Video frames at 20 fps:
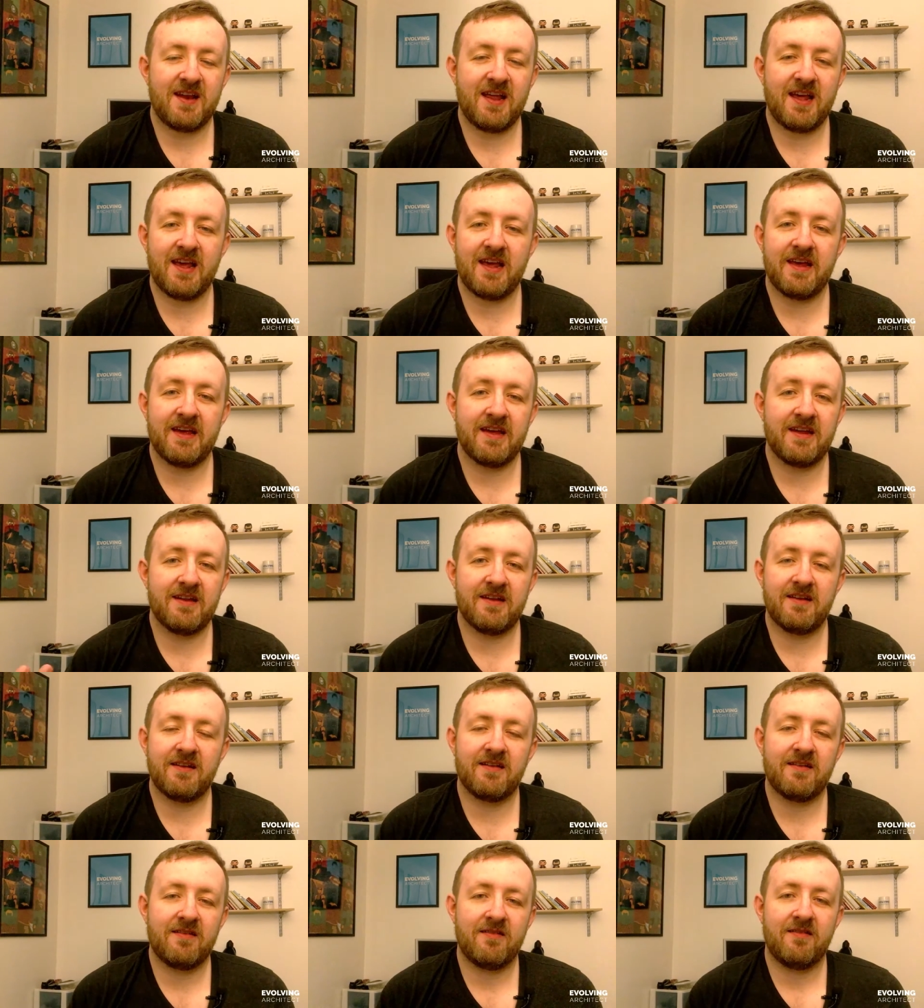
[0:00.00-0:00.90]

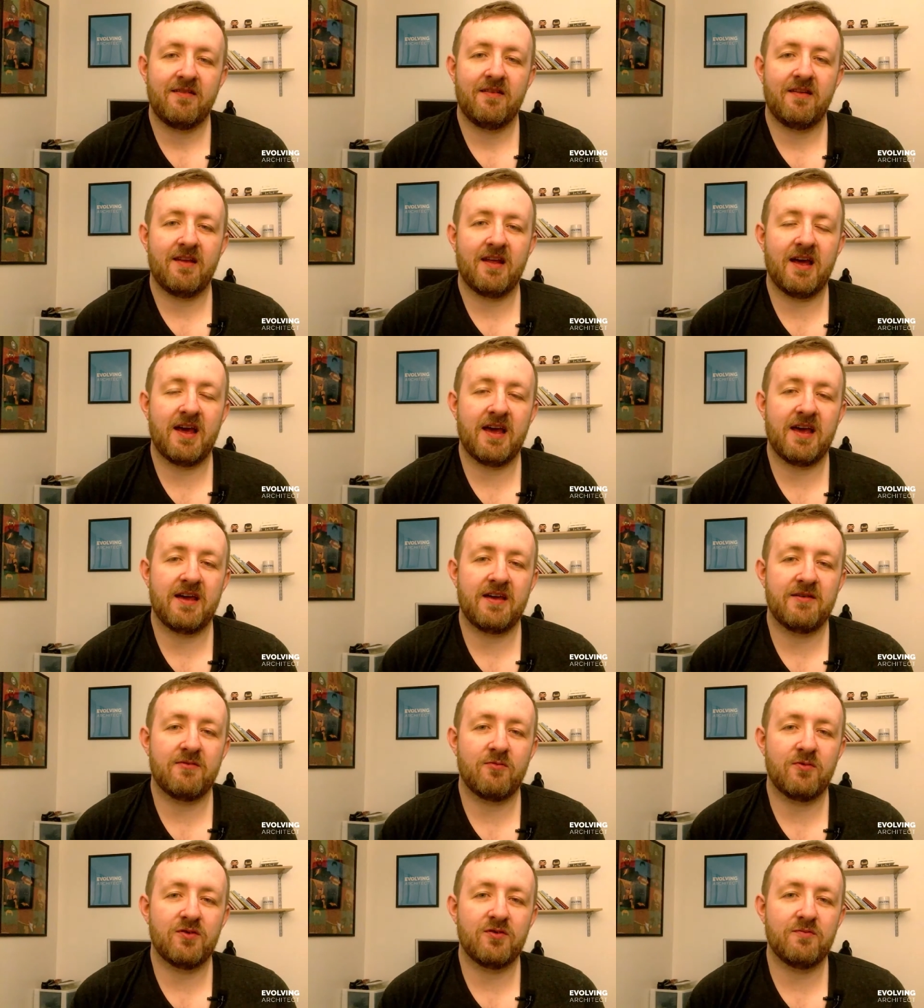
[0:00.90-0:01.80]
and I
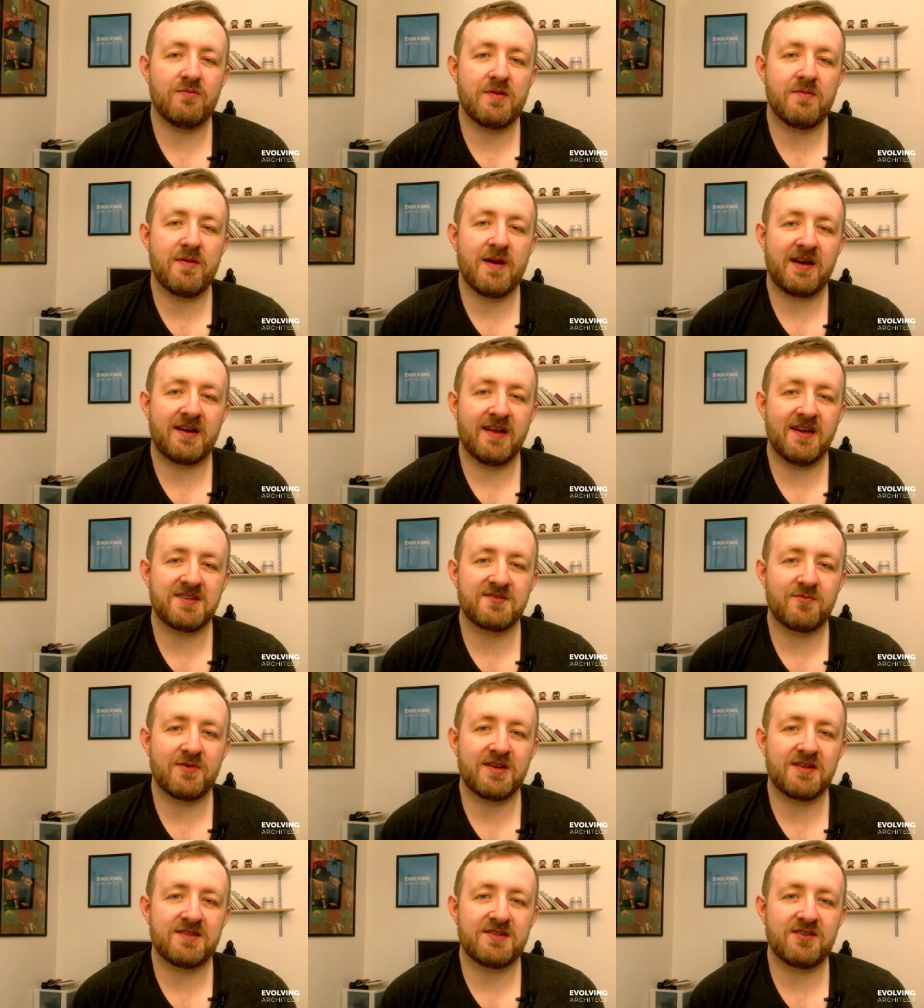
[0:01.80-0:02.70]
will be back next week